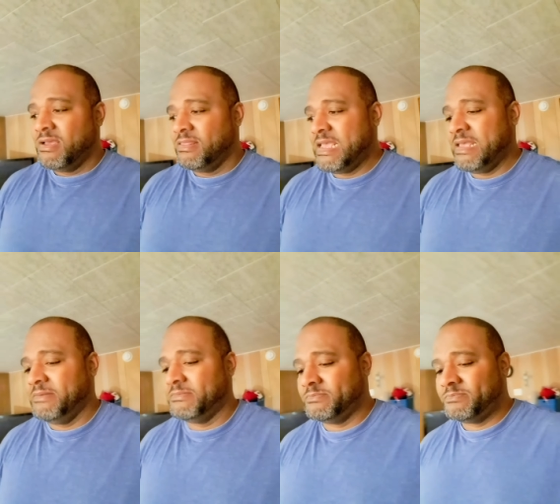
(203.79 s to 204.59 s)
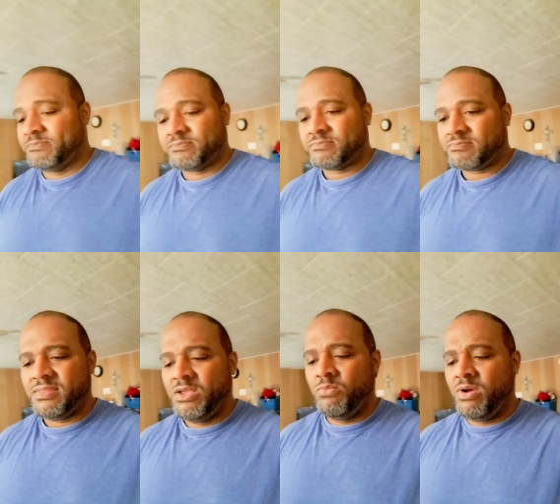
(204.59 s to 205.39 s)
then
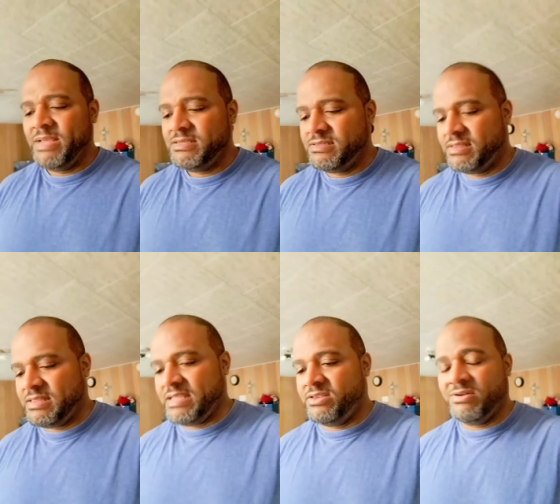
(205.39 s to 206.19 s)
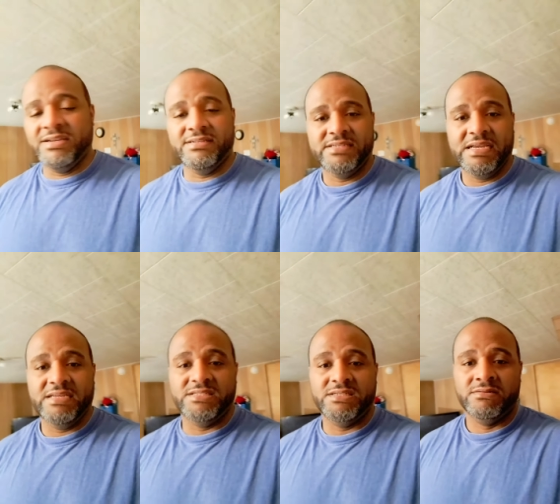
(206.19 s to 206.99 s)
what makes you think you're going to
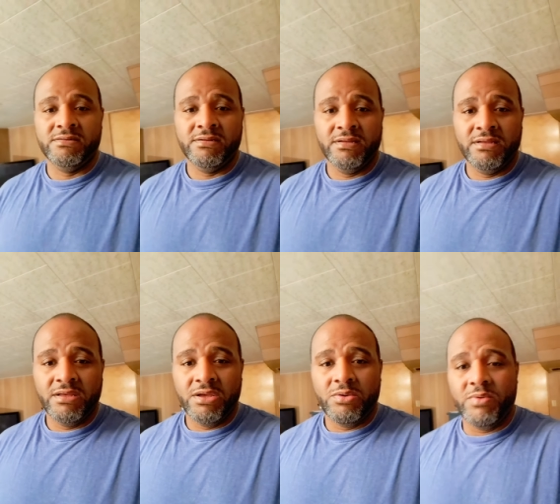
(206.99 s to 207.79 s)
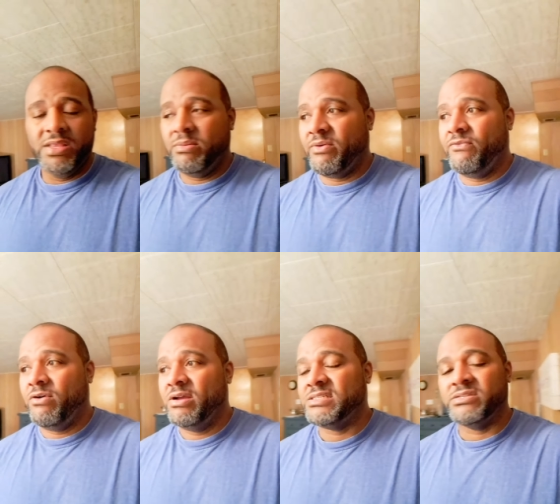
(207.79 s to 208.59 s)
change when you're
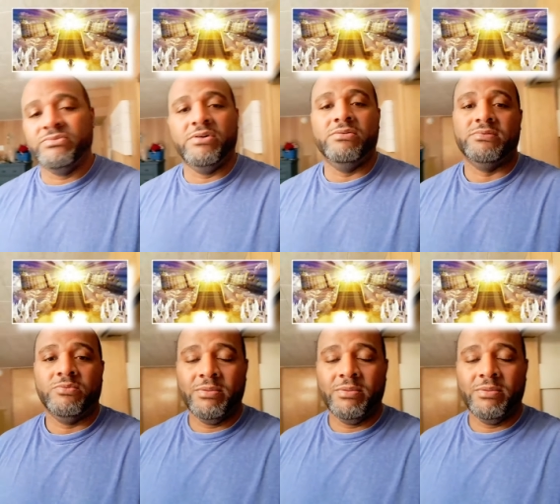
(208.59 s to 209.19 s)
before his throne?